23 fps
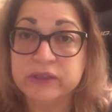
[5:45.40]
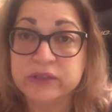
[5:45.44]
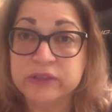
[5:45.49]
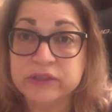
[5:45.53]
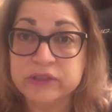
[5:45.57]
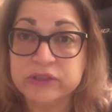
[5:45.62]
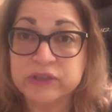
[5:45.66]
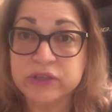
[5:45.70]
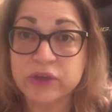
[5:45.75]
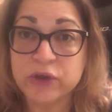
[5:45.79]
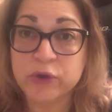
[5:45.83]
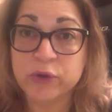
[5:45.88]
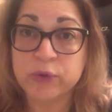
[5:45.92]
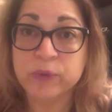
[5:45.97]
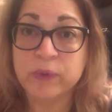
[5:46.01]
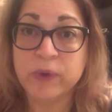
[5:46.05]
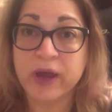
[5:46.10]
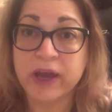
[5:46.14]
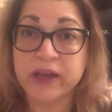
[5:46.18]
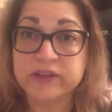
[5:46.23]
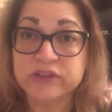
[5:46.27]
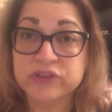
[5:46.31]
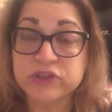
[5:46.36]

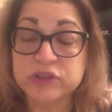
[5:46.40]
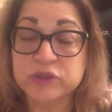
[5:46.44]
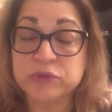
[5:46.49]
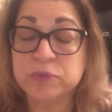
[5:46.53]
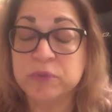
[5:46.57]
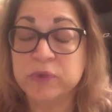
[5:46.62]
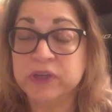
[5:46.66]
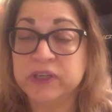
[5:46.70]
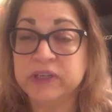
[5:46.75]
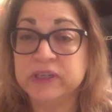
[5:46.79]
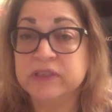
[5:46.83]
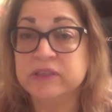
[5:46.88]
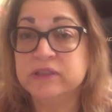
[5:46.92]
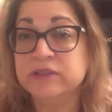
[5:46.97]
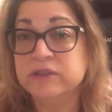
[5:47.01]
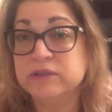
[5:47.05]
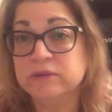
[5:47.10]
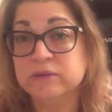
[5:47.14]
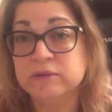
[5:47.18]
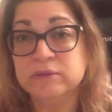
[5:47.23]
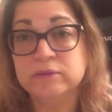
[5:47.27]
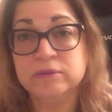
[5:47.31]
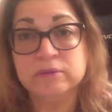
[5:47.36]
So I just wanted
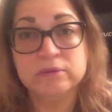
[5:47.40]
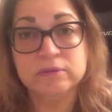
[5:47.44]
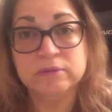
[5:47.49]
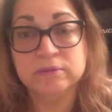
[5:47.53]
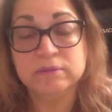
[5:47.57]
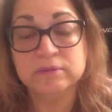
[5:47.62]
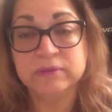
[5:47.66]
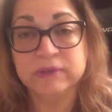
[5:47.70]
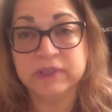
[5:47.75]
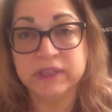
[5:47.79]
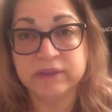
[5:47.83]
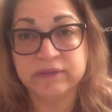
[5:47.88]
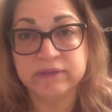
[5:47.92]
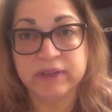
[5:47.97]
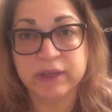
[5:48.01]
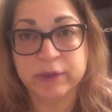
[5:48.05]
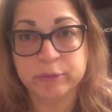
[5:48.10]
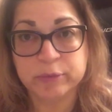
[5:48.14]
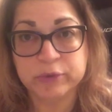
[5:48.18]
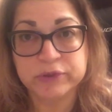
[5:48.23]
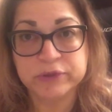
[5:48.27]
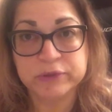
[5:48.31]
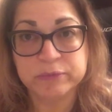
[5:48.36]
to give
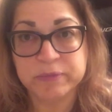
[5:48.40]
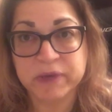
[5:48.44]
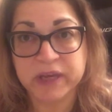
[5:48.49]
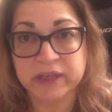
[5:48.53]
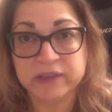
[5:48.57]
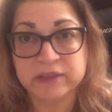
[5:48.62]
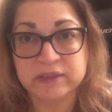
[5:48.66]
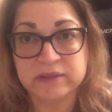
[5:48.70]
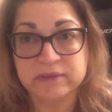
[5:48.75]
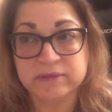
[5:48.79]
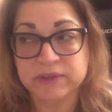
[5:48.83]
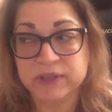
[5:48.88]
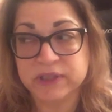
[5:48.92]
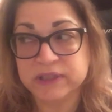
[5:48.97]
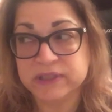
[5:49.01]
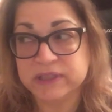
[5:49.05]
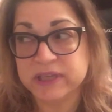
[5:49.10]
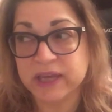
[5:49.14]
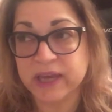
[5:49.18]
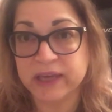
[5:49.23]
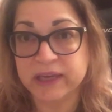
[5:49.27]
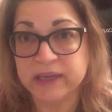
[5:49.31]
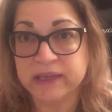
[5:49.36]
that perspective
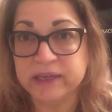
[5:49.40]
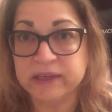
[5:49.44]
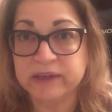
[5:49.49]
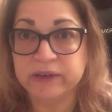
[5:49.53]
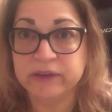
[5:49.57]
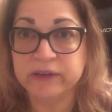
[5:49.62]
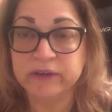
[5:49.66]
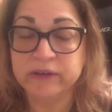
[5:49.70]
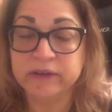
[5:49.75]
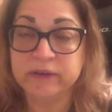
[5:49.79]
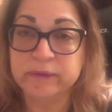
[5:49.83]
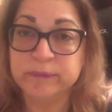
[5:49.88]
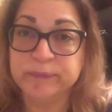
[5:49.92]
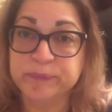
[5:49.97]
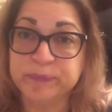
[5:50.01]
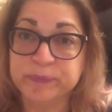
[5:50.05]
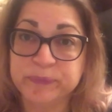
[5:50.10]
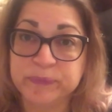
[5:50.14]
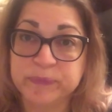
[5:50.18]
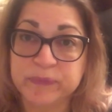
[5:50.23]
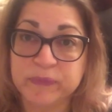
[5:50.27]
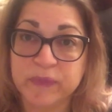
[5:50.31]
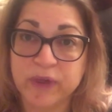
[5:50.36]
because I hear
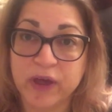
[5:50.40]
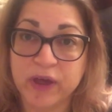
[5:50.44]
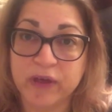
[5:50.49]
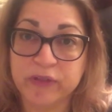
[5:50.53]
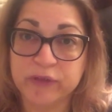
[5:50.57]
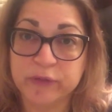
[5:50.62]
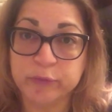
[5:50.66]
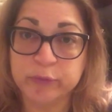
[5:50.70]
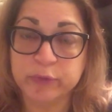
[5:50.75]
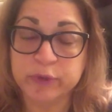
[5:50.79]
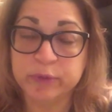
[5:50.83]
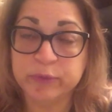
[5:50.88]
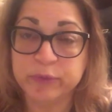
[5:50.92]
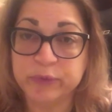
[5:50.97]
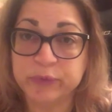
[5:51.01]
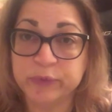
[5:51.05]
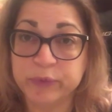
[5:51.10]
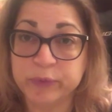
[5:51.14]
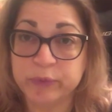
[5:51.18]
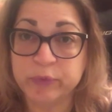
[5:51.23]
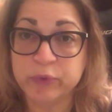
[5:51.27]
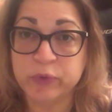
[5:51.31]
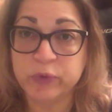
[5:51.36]
other people
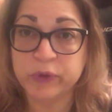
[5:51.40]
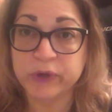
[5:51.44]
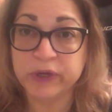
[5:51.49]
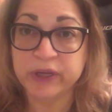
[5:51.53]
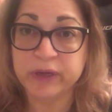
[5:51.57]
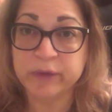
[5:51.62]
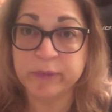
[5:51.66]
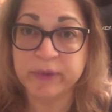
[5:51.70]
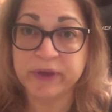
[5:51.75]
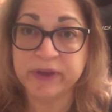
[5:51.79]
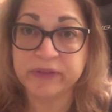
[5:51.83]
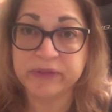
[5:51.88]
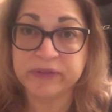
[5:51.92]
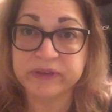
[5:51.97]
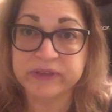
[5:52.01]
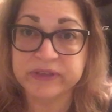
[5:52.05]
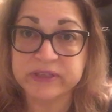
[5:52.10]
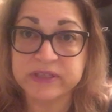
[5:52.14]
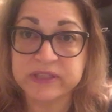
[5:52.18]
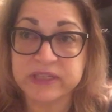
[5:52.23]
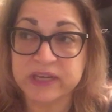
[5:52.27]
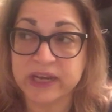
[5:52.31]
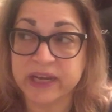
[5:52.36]
reporting about
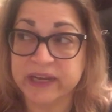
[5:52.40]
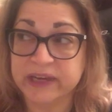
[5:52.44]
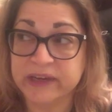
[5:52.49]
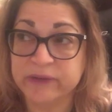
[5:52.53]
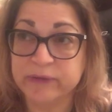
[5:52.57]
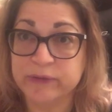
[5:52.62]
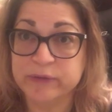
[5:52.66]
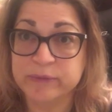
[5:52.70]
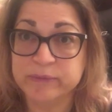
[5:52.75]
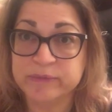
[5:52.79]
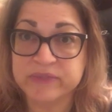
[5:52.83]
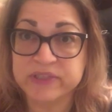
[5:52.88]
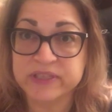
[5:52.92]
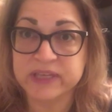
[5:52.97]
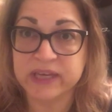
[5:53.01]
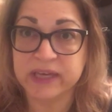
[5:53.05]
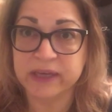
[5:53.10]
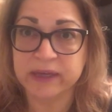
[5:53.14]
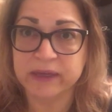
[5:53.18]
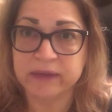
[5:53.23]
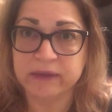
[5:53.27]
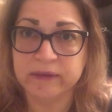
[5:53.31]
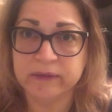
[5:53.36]
this and I hear them
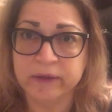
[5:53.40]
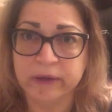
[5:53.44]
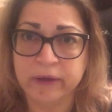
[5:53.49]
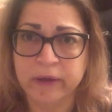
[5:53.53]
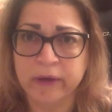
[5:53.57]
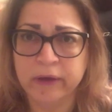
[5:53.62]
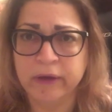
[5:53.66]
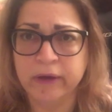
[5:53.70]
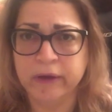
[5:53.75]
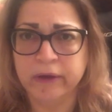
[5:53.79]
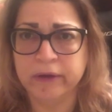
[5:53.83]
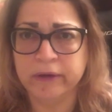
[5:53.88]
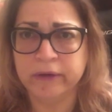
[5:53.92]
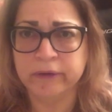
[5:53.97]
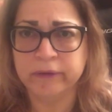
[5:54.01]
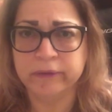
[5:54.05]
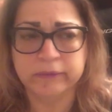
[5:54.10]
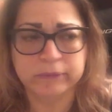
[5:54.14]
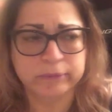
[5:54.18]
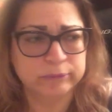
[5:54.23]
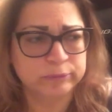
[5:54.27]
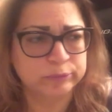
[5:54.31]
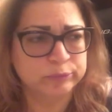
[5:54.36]
saying,
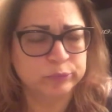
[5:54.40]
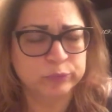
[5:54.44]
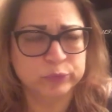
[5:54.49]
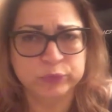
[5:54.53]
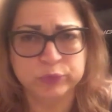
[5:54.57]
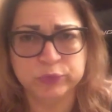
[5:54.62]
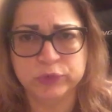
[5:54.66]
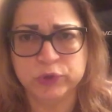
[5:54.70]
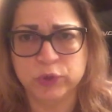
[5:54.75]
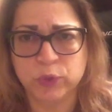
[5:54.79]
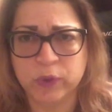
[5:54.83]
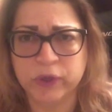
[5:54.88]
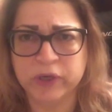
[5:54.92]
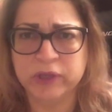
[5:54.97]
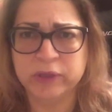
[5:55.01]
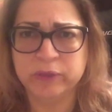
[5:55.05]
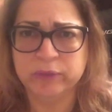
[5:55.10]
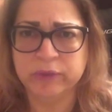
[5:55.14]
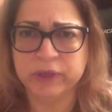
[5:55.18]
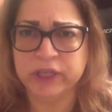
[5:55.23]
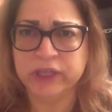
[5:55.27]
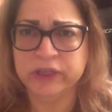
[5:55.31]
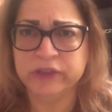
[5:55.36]
oh,
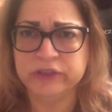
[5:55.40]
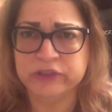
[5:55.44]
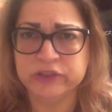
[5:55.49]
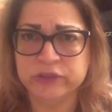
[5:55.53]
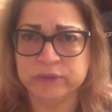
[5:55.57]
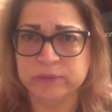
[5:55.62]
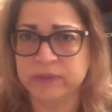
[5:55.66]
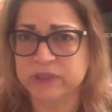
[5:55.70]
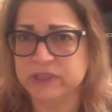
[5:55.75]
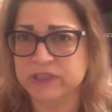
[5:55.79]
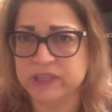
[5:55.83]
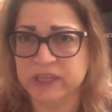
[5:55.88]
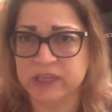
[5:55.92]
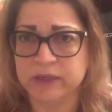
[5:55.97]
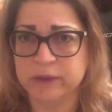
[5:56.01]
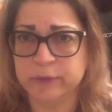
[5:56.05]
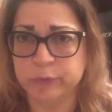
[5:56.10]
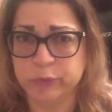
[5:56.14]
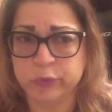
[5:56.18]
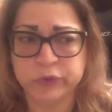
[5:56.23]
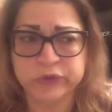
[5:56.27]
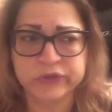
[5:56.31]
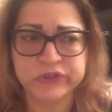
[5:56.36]
20 weeks? She wants to get an
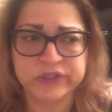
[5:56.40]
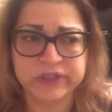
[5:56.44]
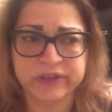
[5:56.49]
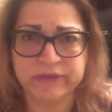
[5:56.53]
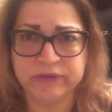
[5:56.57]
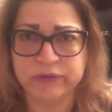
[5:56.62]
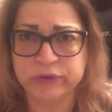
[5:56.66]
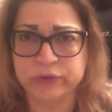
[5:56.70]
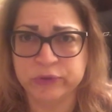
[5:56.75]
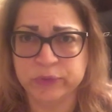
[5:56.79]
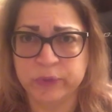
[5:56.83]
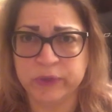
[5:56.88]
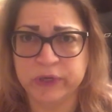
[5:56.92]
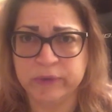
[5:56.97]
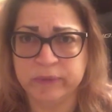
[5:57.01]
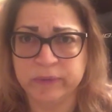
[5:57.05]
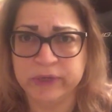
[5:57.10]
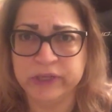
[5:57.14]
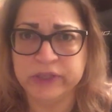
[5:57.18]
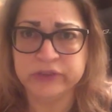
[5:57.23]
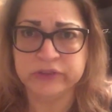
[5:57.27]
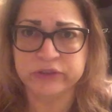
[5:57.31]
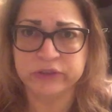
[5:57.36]
abortion after 20
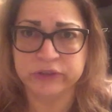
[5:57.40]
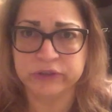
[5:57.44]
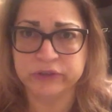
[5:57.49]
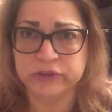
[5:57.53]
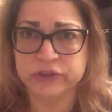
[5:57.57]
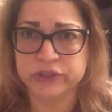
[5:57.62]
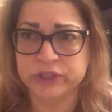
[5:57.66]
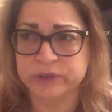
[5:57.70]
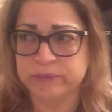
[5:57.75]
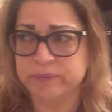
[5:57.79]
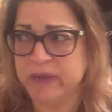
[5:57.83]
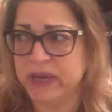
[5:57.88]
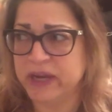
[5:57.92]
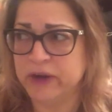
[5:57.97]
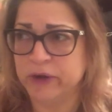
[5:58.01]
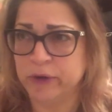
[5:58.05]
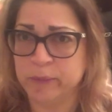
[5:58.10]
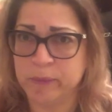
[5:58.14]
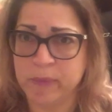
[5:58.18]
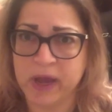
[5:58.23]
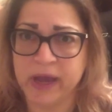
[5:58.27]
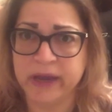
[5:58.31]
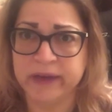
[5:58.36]
weeks? Couldn't she make
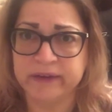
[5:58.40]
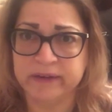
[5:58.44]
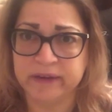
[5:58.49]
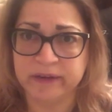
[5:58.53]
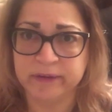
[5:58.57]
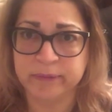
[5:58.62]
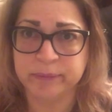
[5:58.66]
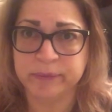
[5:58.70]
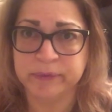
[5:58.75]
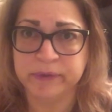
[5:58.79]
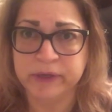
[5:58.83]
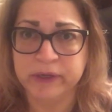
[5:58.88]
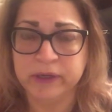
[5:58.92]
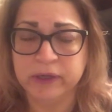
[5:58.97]
her mind up